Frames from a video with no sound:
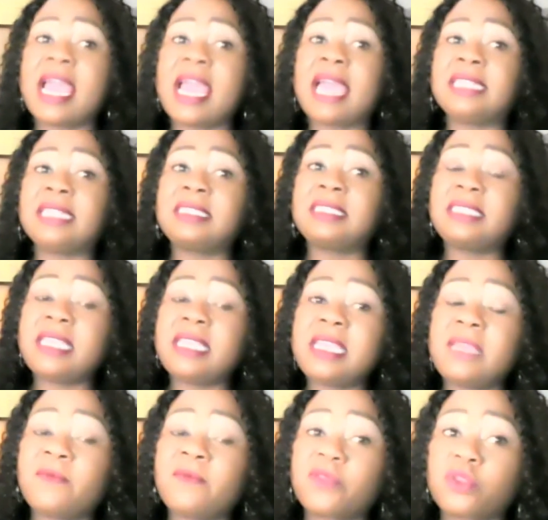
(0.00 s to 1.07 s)
and see
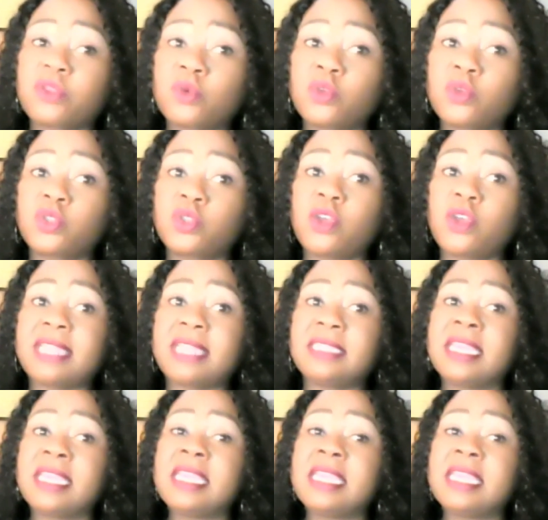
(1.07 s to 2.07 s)
him through so that